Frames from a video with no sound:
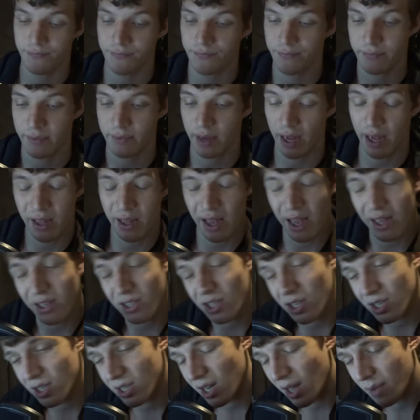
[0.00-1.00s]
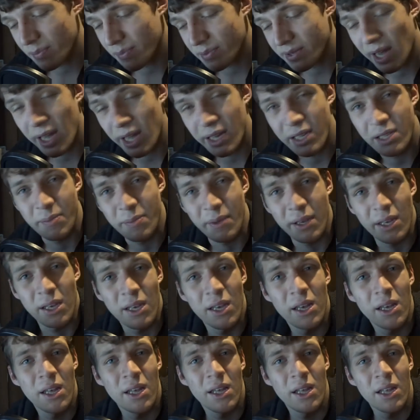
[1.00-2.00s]
it just upsets me,
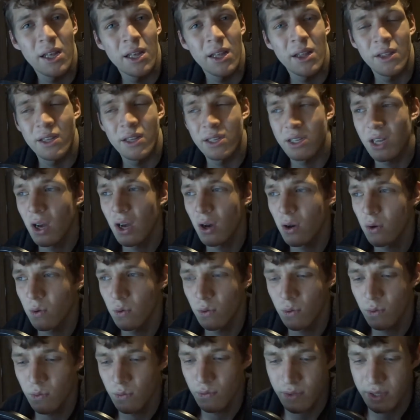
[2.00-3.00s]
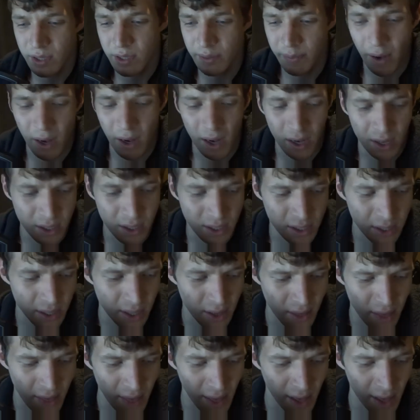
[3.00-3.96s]
this whole debacle that